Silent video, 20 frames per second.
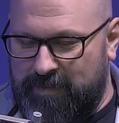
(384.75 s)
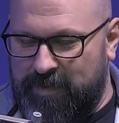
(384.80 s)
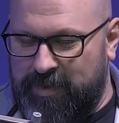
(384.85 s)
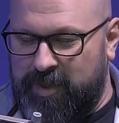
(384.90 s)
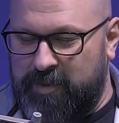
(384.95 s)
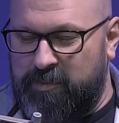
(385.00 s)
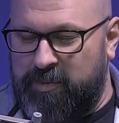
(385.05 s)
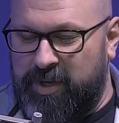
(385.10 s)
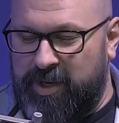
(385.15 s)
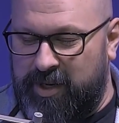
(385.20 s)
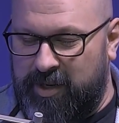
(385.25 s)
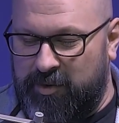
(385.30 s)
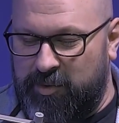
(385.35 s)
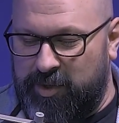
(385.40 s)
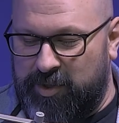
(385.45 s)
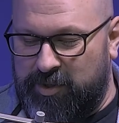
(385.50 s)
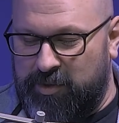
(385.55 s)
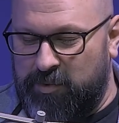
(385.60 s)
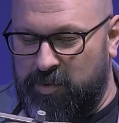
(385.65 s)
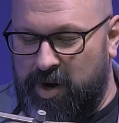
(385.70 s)
the beating
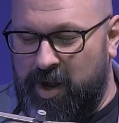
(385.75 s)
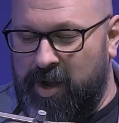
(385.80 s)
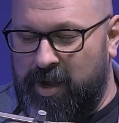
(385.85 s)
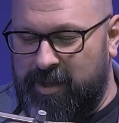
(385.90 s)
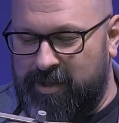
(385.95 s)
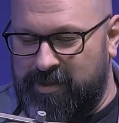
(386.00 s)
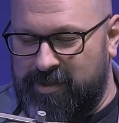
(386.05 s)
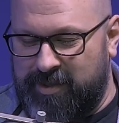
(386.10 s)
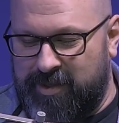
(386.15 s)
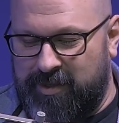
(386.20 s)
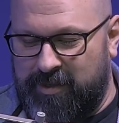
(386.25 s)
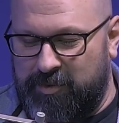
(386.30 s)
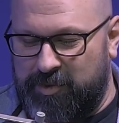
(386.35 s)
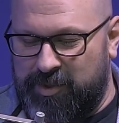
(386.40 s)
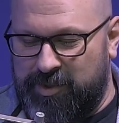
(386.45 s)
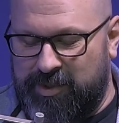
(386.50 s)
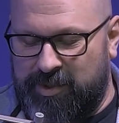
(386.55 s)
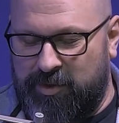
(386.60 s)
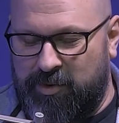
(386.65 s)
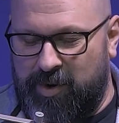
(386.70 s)
with the rods and it
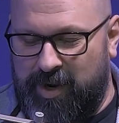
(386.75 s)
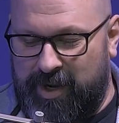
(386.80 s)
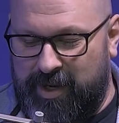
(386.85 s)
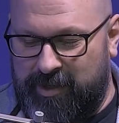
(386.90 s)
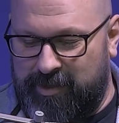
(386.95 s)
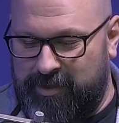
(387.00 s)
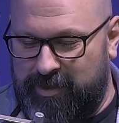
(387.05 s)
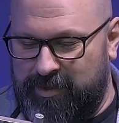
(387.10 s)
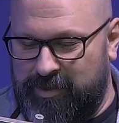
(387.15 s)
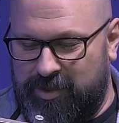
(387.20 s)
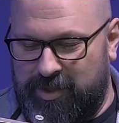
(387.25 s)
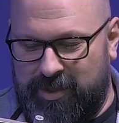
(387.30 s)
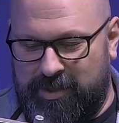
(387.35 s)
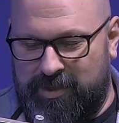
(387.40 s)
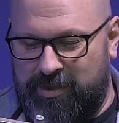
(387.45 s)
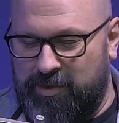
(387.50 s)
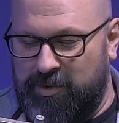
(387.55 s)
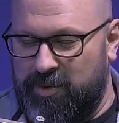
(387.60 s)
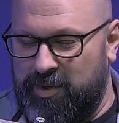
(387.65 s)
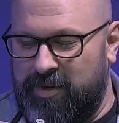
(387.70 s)
was quite
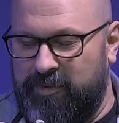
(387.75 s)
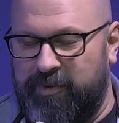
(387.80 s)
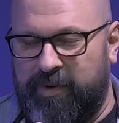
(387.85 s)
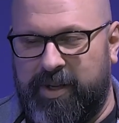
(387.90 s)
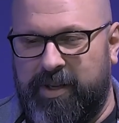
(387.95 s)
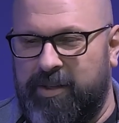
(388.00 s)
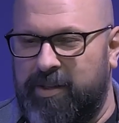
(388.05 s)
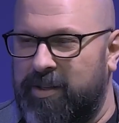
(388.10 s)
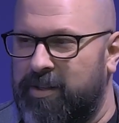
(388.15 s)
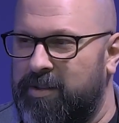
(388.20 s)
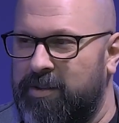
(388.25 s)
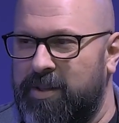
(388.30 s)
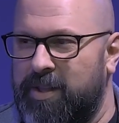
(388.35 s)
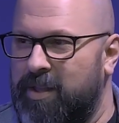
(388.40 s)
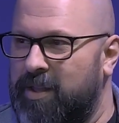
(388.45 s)
just terrific the,